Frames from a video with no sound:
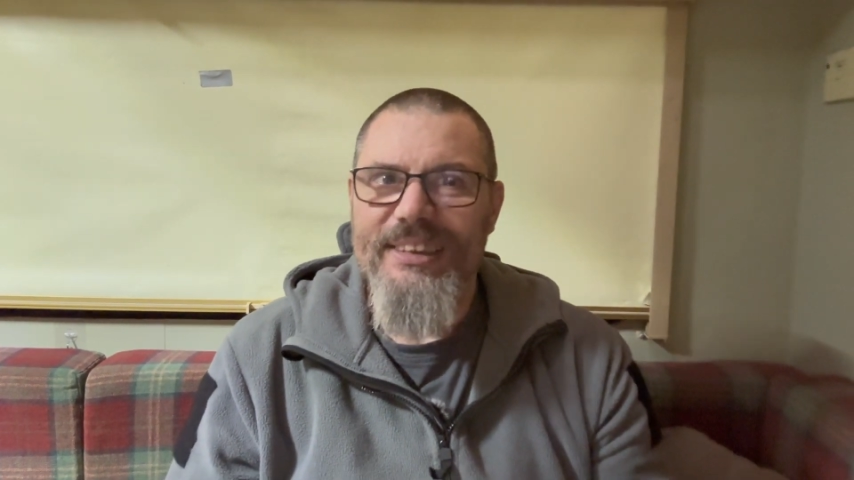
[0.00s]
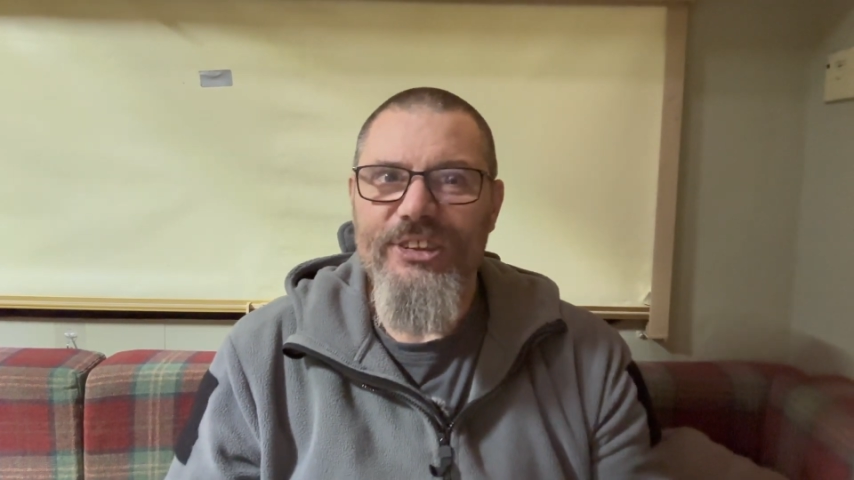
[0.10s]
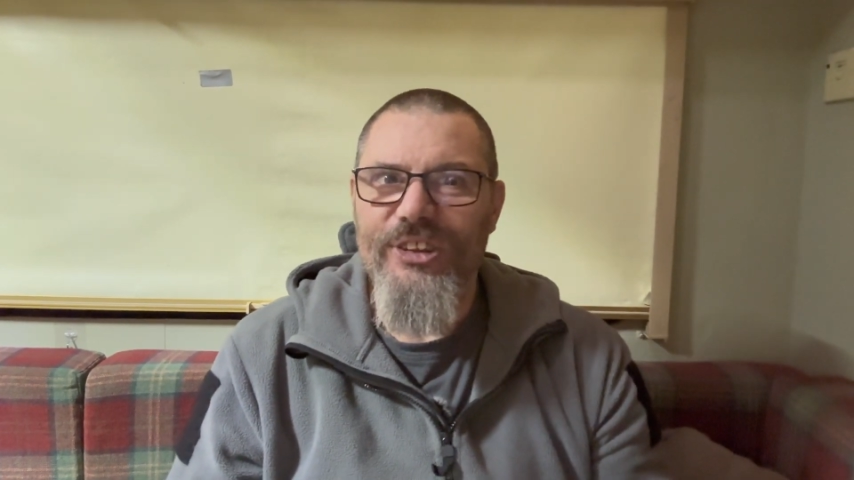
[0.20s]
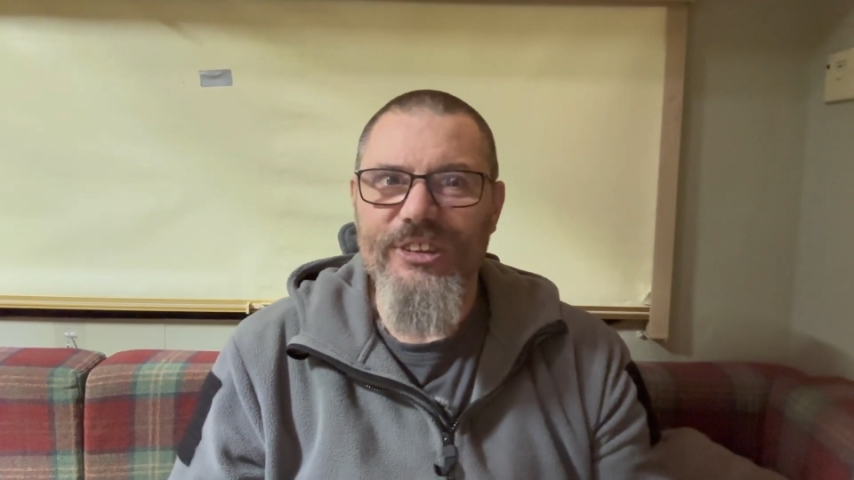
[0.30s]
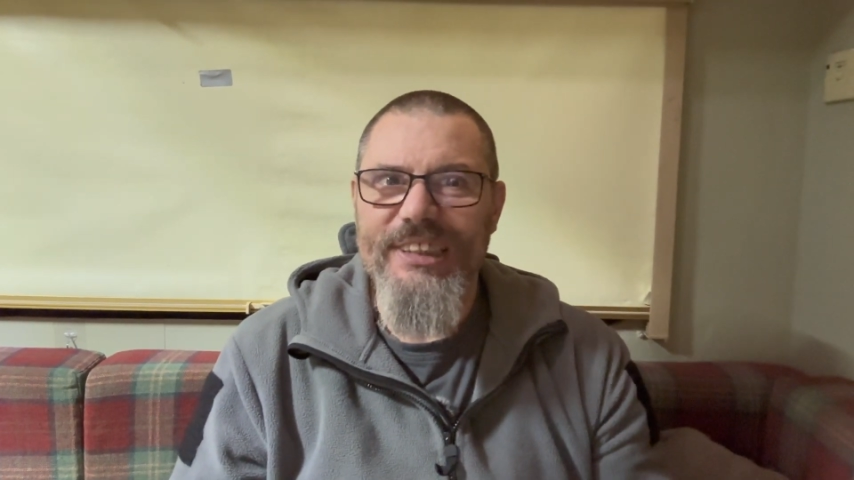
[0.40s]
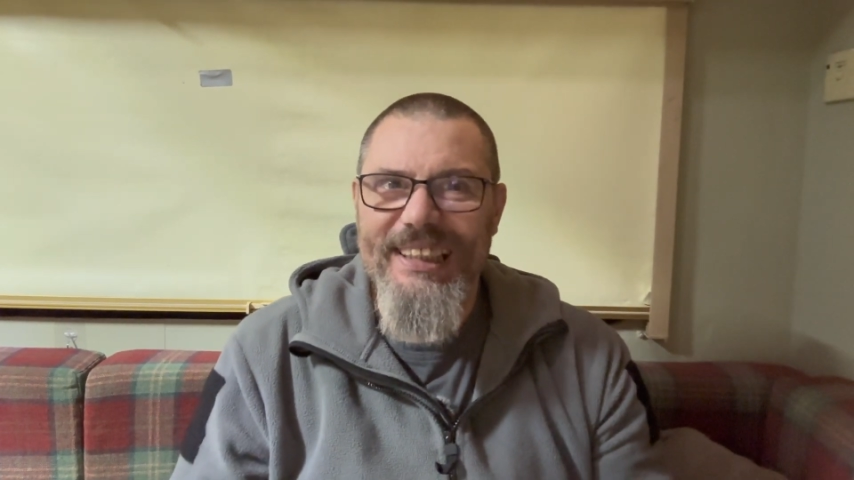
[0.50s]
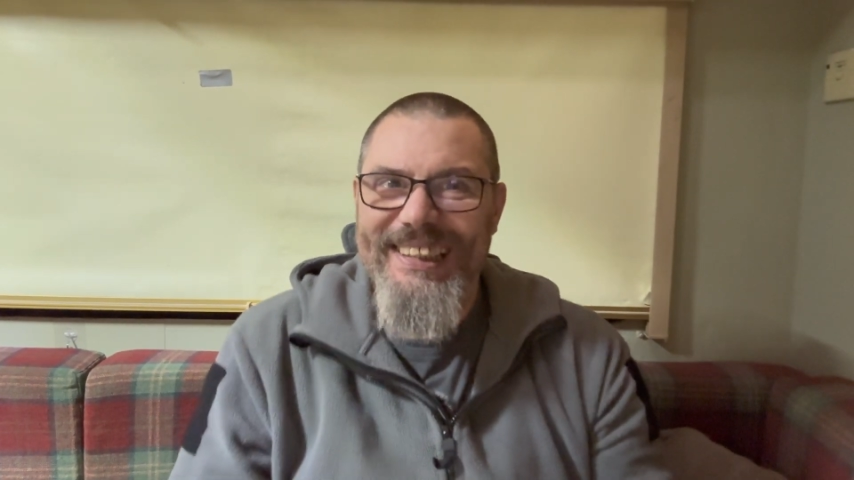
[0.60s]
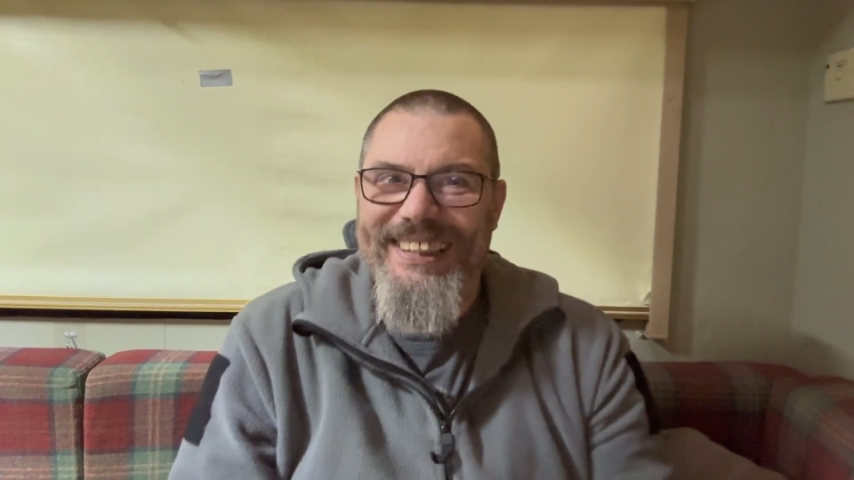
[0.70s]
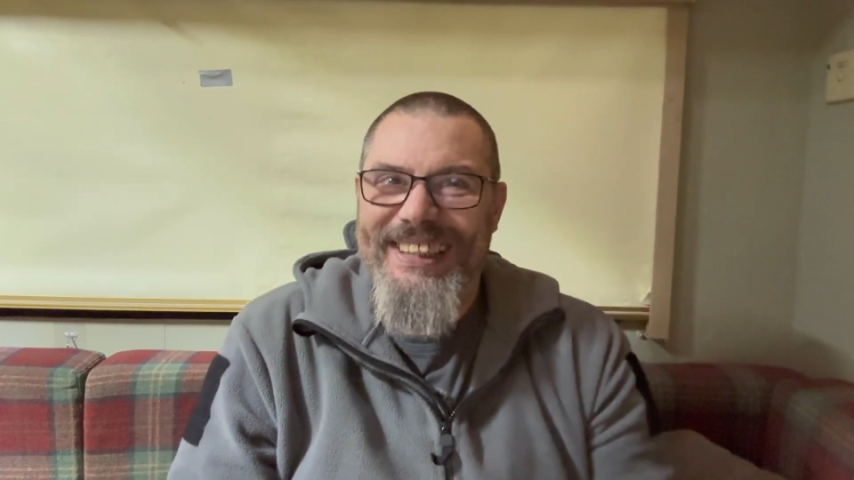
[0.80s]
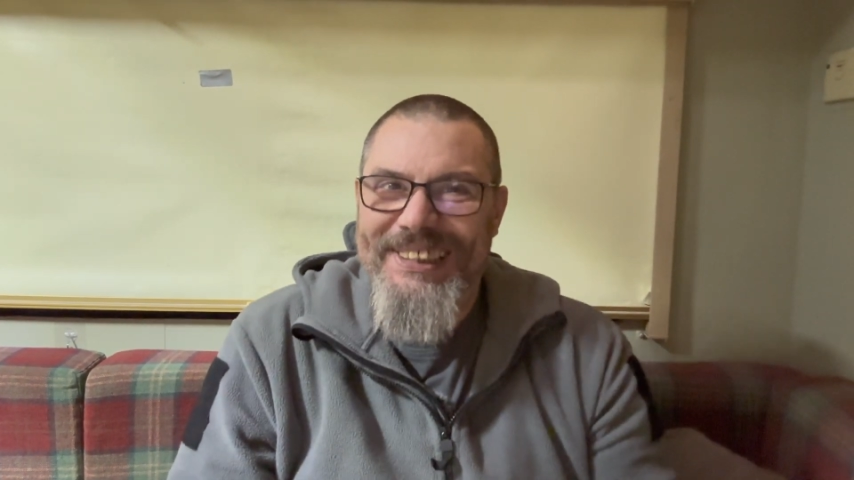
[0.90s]
They don't tell
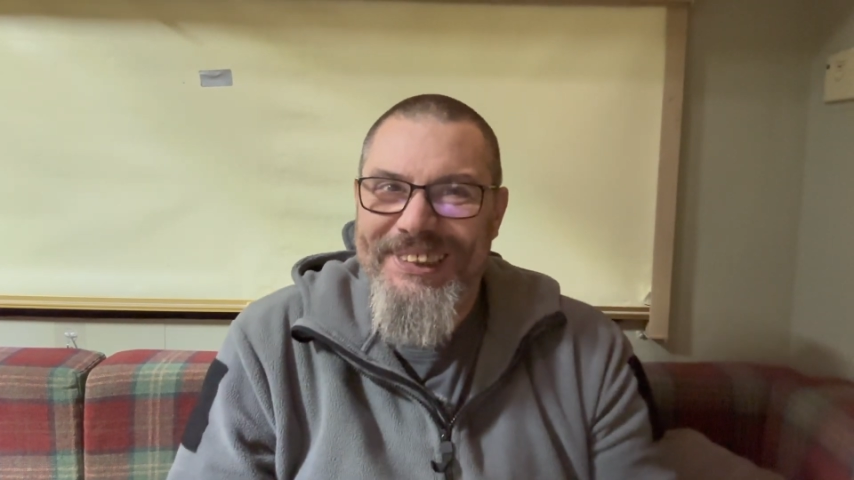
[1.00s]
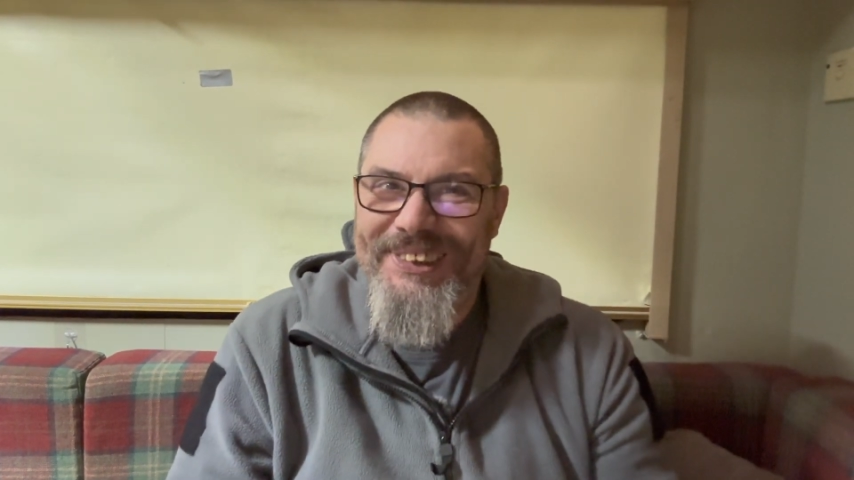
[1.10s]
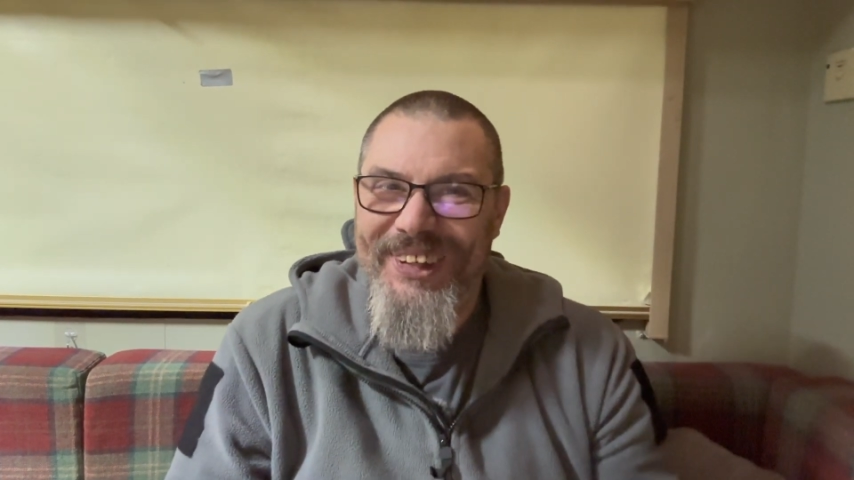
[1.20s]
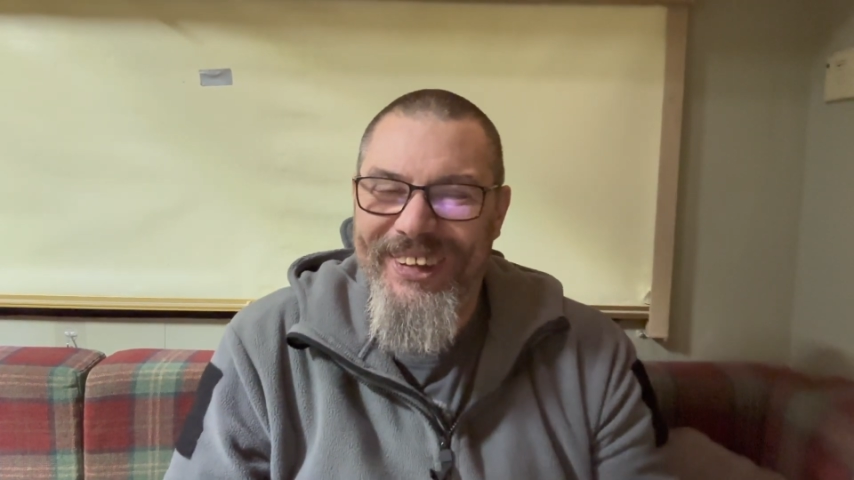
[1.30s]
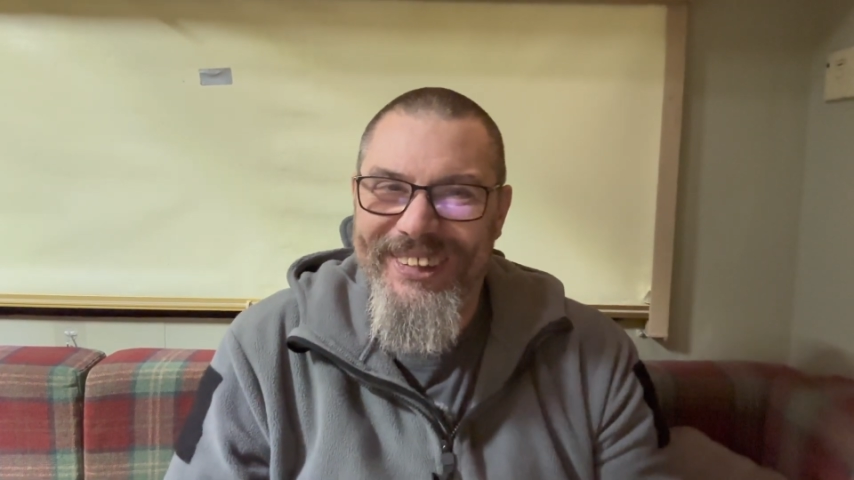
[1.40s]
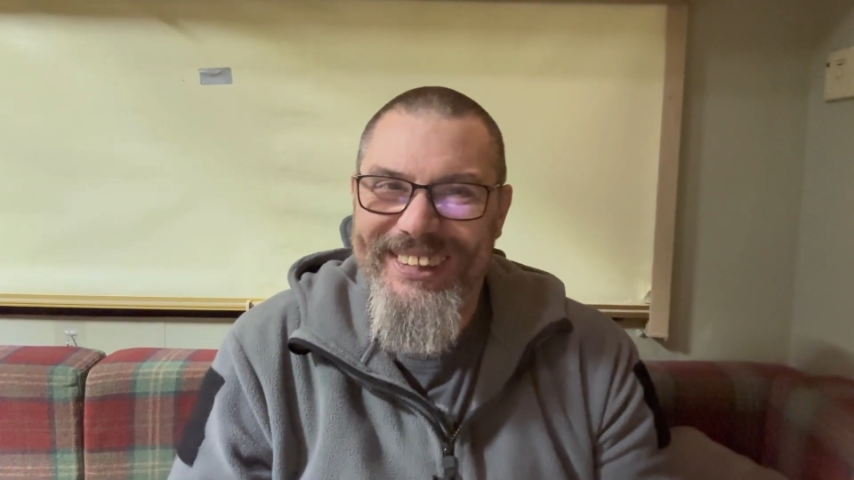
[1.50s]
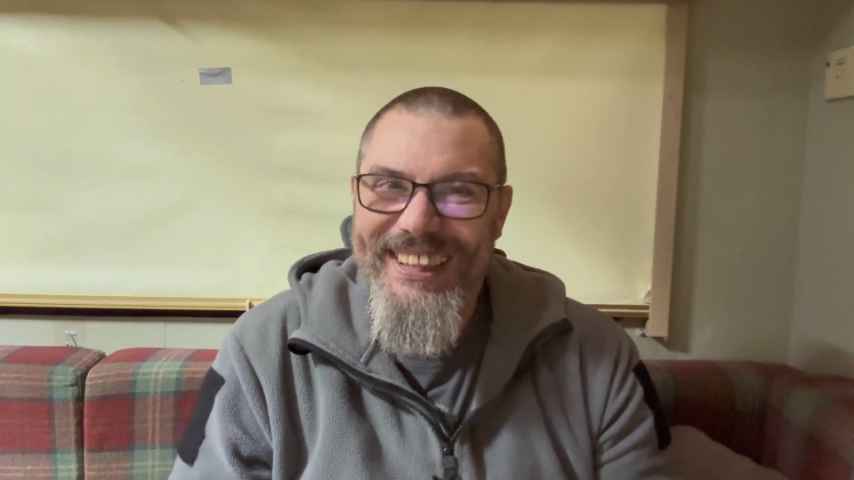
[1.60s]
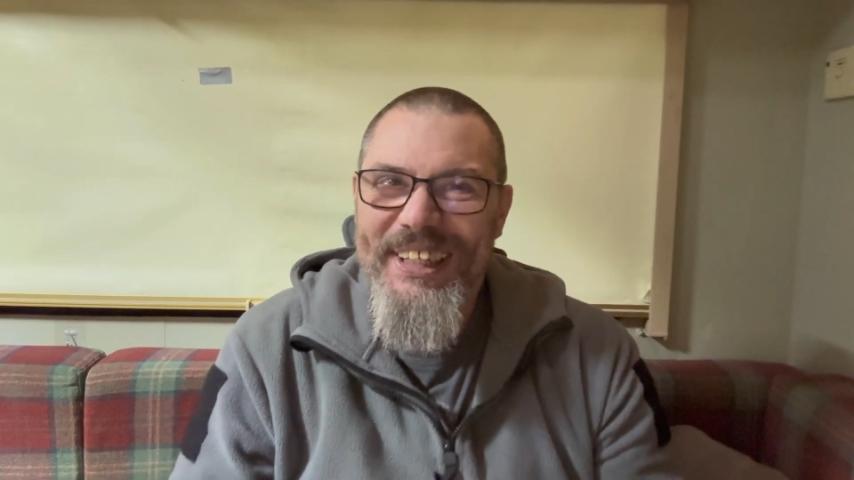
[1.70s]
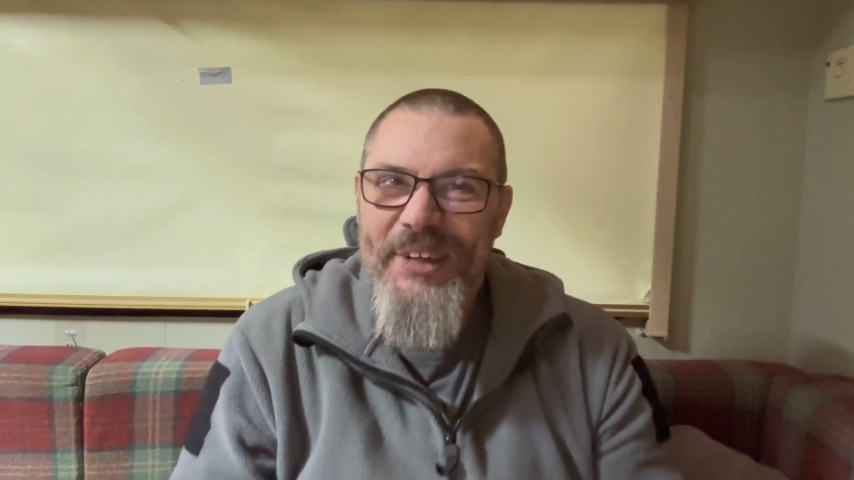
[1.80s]
you this at all.